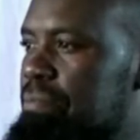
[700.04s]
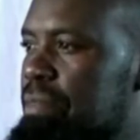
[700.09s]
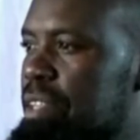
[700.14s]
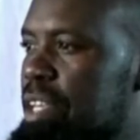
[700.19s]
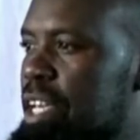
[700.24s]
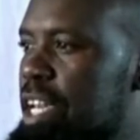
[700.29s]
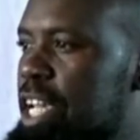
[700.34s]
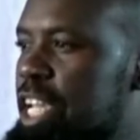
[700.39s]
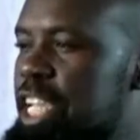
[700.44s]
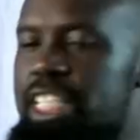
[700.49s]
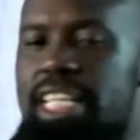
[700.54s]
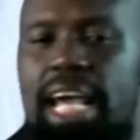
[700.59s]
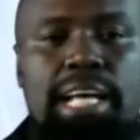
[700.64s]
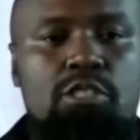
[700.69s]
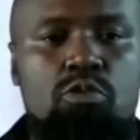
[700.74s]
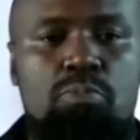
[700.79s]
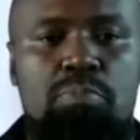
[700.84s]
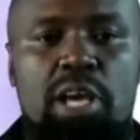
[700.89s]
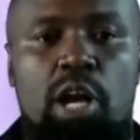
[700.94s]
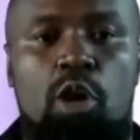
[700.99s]
It has to be
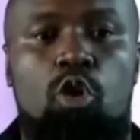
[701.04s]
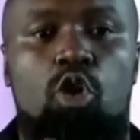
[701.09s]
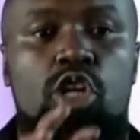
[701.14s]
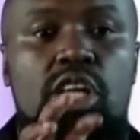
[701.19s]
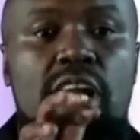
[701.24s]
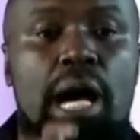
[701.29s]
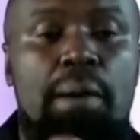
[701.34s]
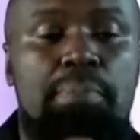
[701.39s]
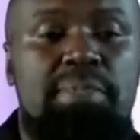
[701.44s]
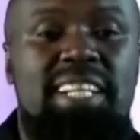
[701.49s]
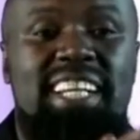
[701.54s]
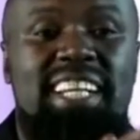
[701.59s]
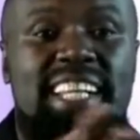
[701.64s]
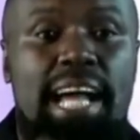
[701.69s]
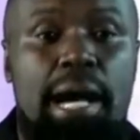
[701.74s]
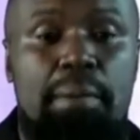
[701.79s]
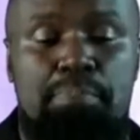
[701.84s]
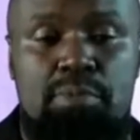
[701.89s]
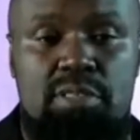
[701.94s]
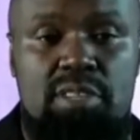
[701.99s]
a
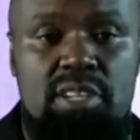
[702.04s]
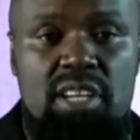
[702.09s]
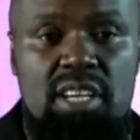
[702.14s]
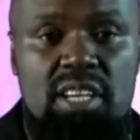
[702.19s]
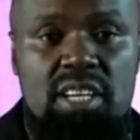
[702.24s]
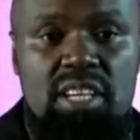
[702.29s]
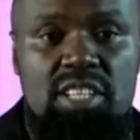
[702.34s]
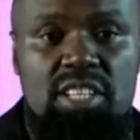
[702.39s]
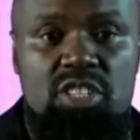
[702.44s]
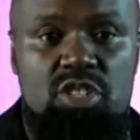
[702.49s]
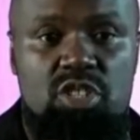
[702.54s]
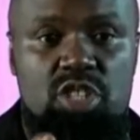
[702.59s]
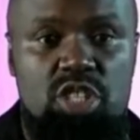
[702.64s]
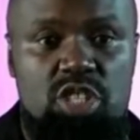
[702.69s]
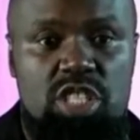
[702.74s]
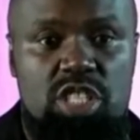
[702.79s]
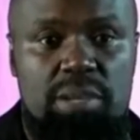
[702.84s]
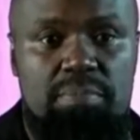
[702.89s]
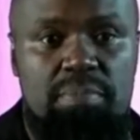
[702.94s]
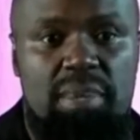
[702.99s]
corrupt
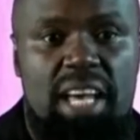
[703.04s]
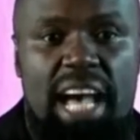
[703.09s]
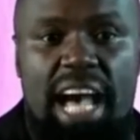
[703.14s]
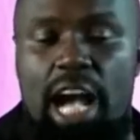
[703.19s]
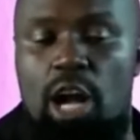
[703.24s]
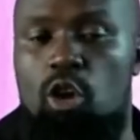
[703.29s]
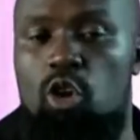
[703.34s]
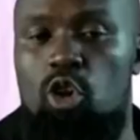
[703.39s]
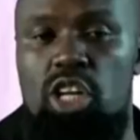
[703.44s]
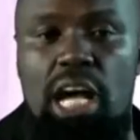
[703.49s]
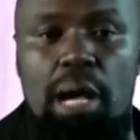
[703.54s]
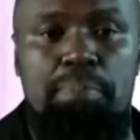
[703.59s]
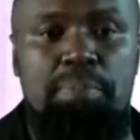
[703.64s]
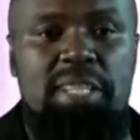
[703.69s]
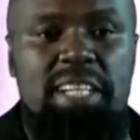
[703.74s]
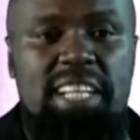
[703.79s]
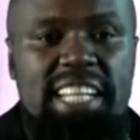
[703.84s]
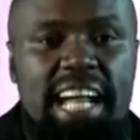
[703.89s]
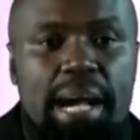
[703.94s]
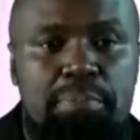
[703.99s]
system, a
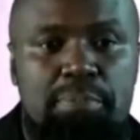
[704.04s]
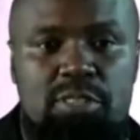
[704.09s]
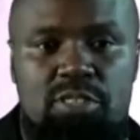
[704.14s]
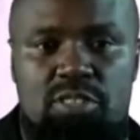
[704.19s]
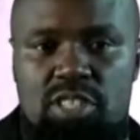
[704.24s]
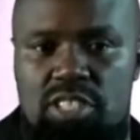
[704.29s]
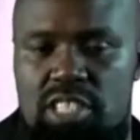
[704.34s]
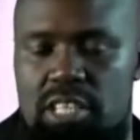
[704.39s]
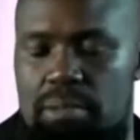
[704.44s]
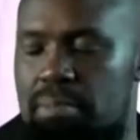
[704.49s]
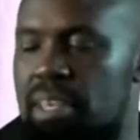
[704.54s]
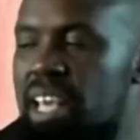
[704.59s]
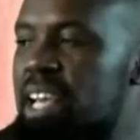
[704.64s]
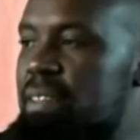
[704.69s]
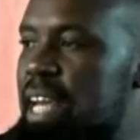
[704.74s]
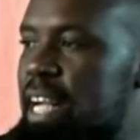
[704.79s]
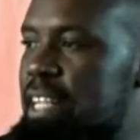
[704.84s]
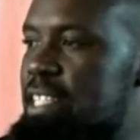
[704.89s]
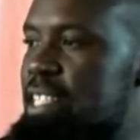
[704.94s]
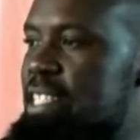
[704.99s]
corrupt system that
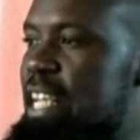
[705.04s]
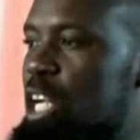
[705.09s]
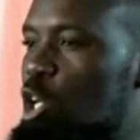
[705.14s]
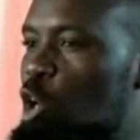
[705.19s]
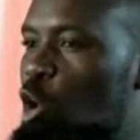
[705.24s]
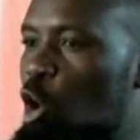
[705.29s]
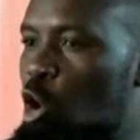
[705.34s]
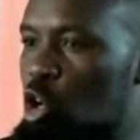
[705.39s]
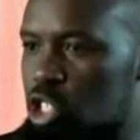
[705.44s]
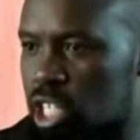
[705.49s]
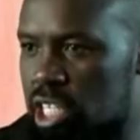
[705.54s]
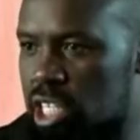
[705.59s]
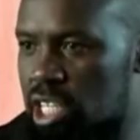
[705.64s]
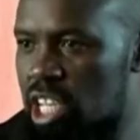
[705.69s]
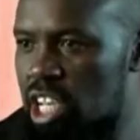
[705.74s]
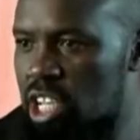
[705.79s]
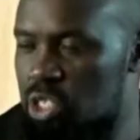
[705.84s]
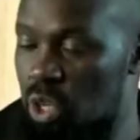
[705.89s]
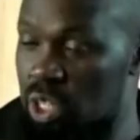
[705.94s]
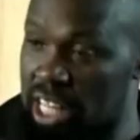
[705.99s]
is ungodly,
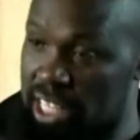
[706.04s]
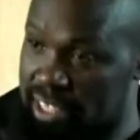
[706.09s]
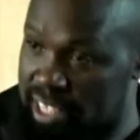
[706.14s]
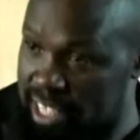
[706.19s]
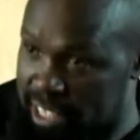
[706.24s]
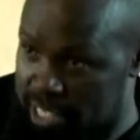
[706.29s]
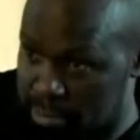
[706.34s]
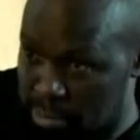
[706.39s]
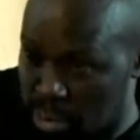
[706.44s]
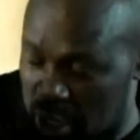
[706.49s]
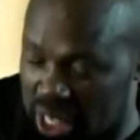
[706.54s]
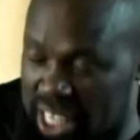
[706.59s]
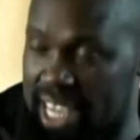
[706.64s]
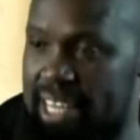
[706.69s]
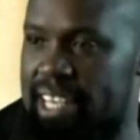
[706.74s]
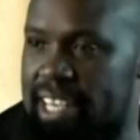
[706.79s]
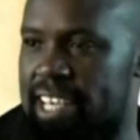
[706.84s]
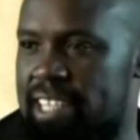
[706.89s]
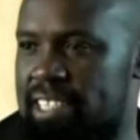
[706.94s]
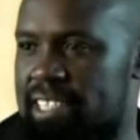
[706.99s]
so that the demon can
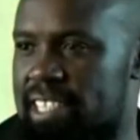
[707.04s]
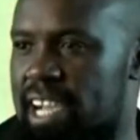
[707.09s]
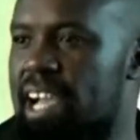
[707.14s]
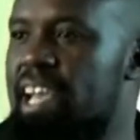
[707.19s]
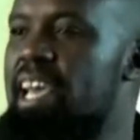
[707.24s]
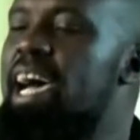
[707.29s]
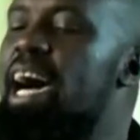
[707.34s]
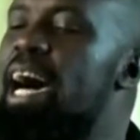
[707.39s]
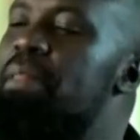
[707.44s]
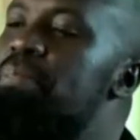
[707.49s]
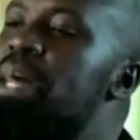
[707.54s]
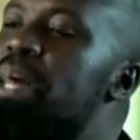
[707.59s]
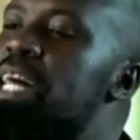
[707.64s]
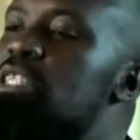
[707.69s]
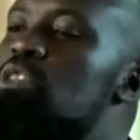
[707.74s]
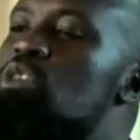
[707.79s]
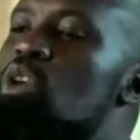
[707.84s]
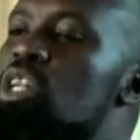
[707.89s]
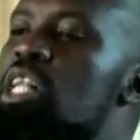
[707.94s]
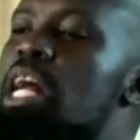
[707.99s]
enter. And that
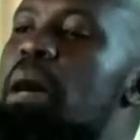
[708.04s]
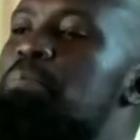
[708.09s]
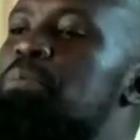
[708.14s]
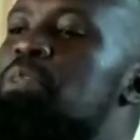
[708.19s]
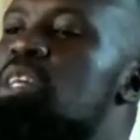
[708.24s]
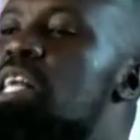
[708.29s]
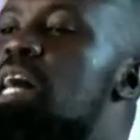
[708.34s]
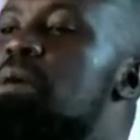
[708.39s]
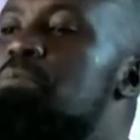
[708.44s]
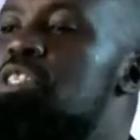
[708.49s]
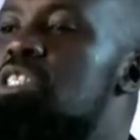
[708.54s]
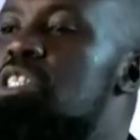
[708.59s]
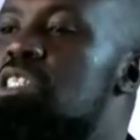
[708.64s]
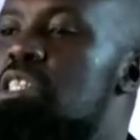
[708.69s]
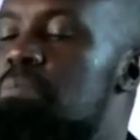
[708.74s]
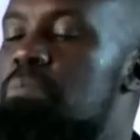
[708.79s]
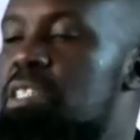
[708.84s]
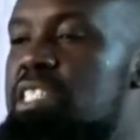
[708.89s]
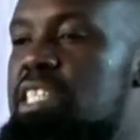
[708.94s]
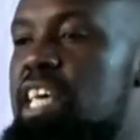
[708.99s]
corrupt system is
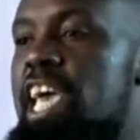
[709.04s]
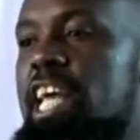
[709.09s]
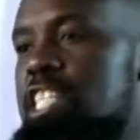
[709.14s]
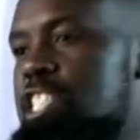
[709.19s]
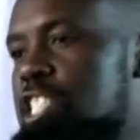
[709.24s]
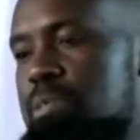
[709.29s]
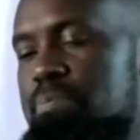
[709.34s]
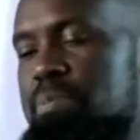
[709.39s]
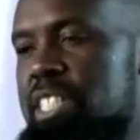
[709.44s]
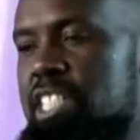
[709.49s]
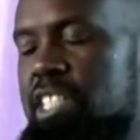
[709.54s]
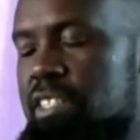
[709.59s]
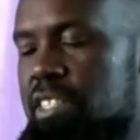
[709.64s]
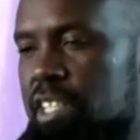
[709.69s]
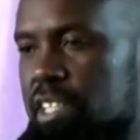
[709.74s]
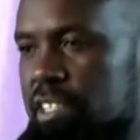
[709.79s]
the LGBT thing.